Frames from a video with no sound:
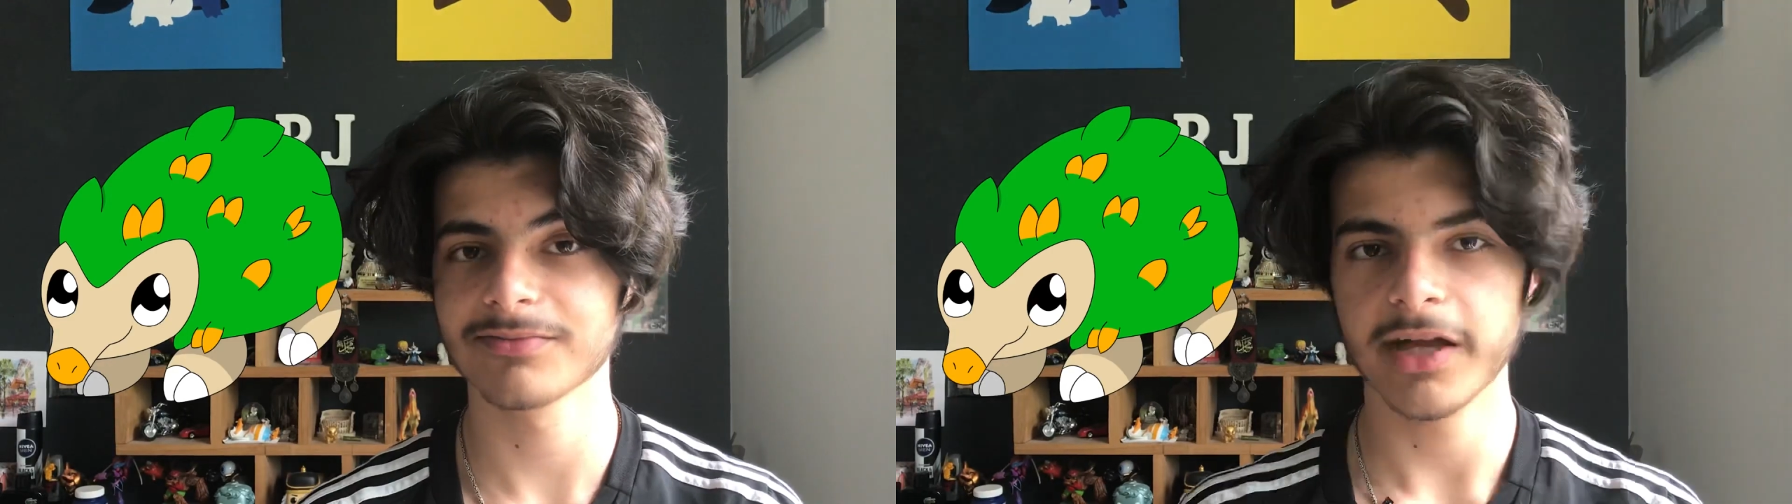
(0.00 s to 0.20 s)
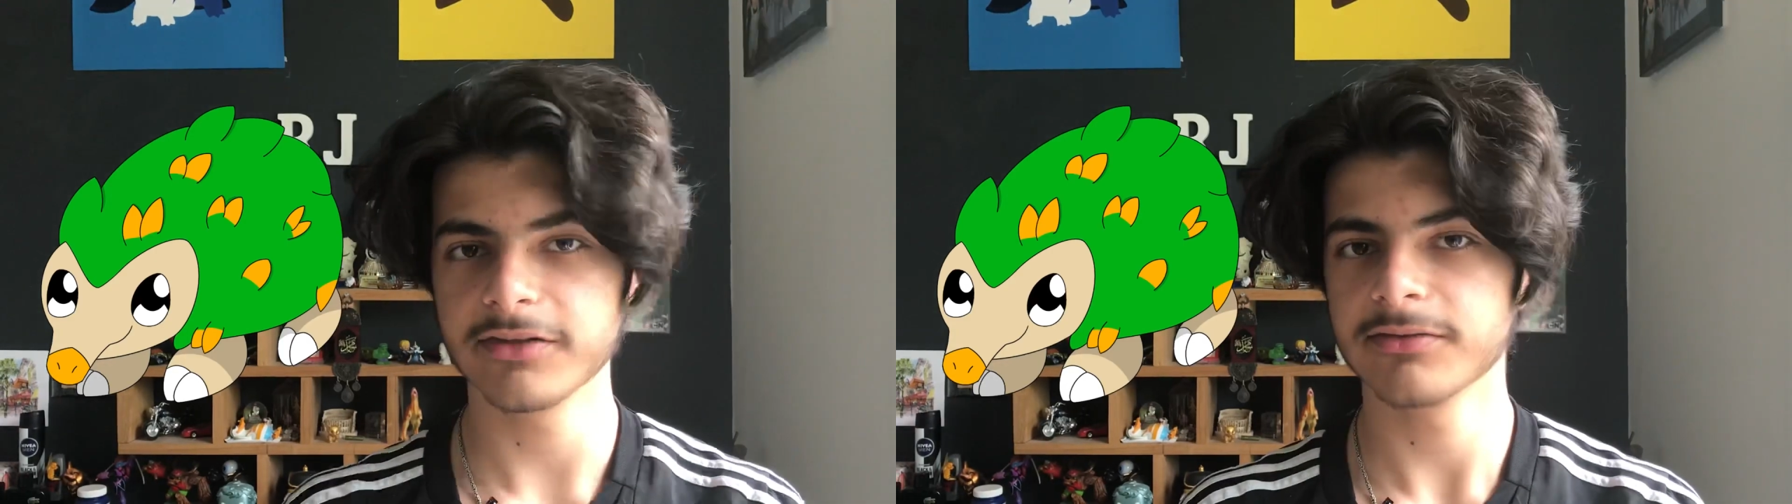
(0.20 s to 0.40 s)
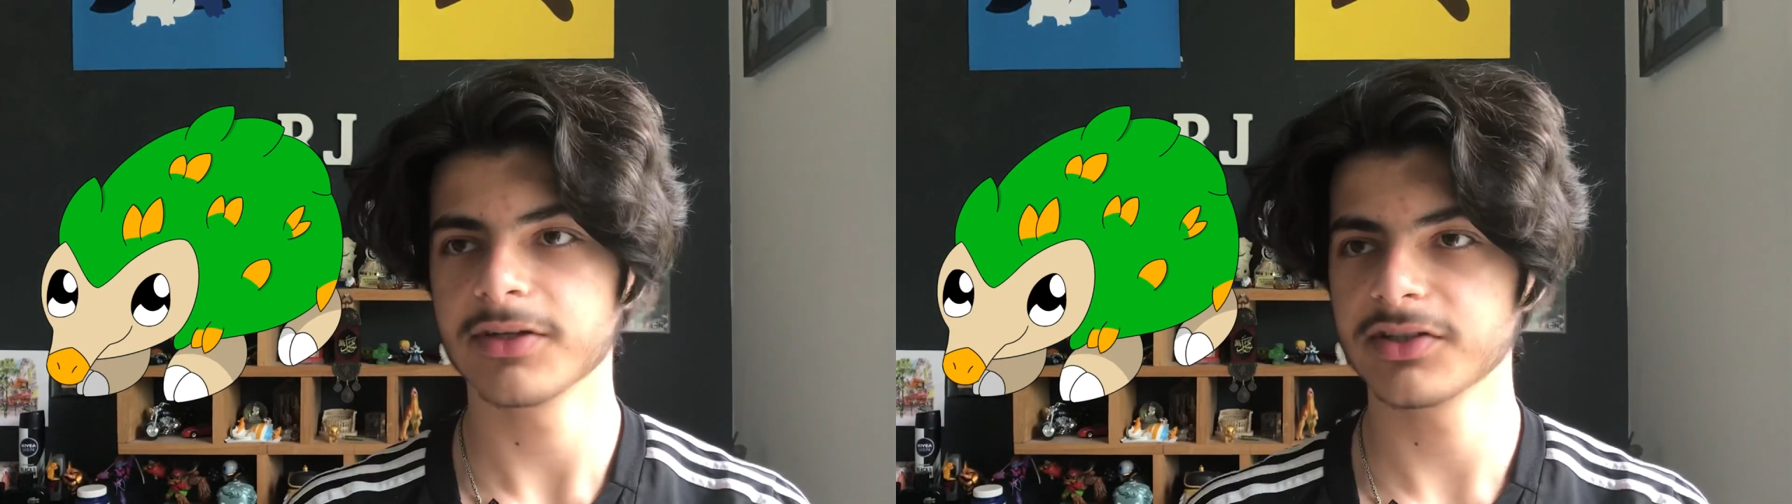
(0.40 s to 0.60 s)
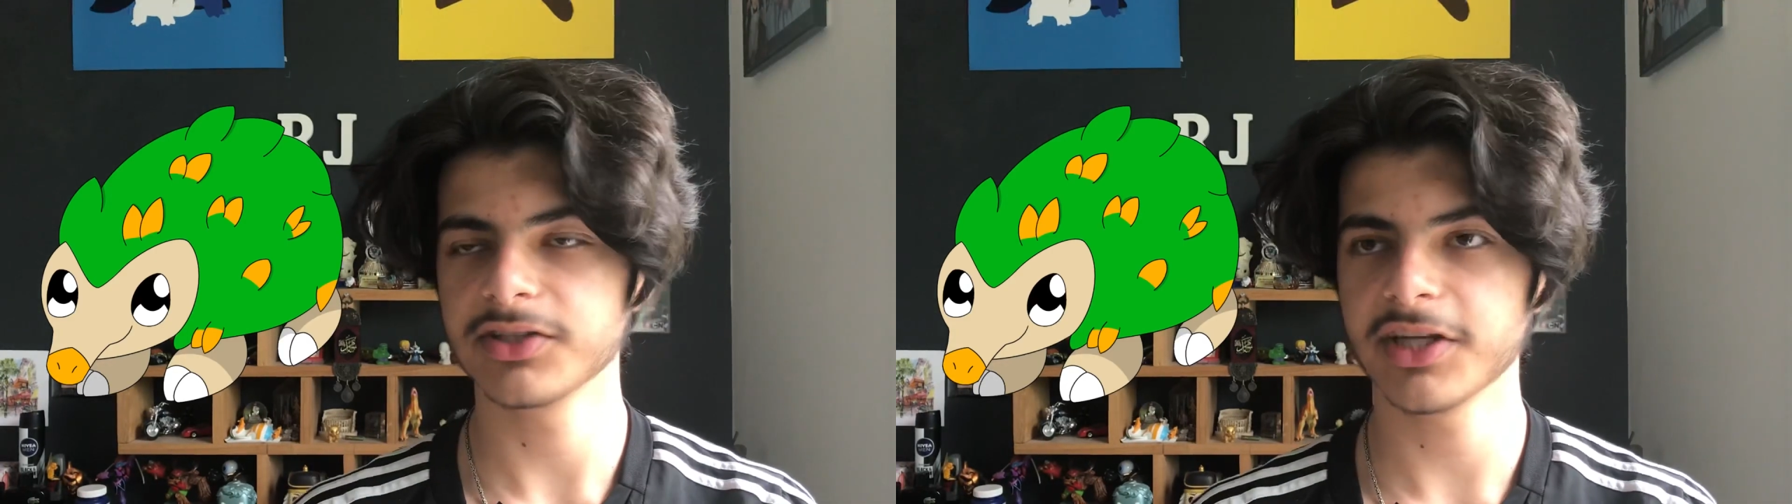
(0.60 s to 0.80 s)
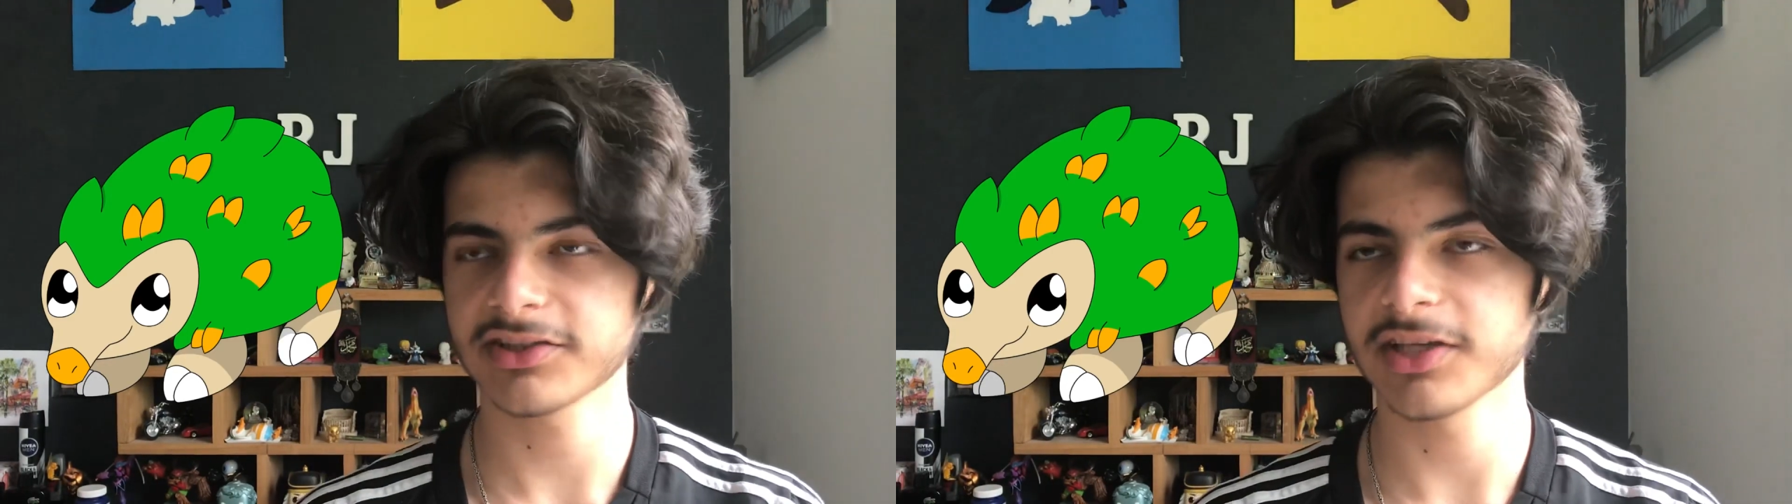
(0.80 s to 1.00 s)
And
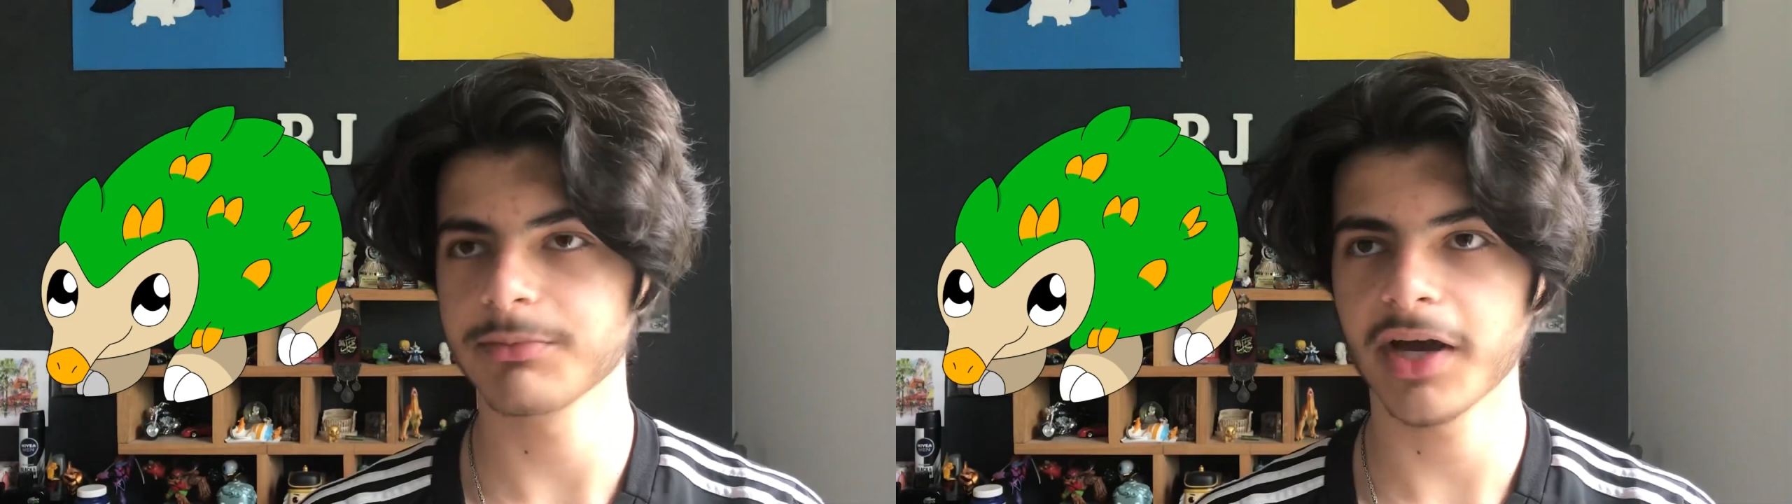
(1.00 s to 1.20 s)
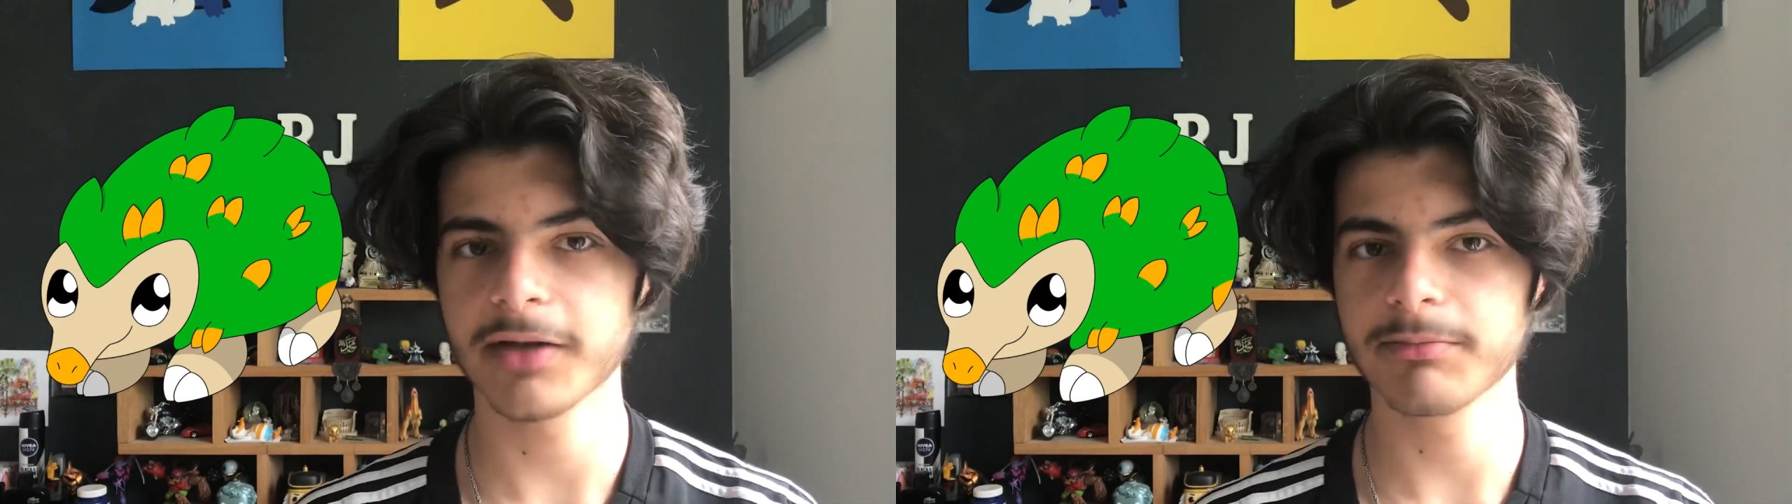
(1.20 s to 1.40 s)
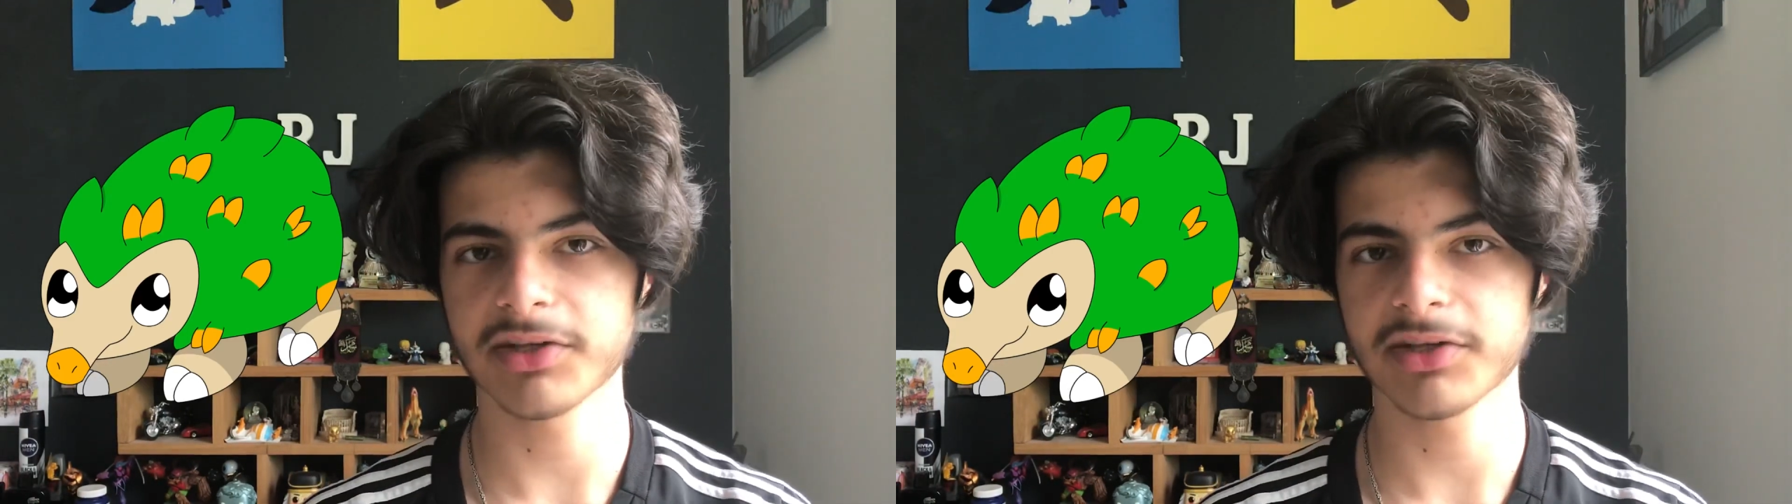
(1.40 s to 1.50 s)
yes, I'm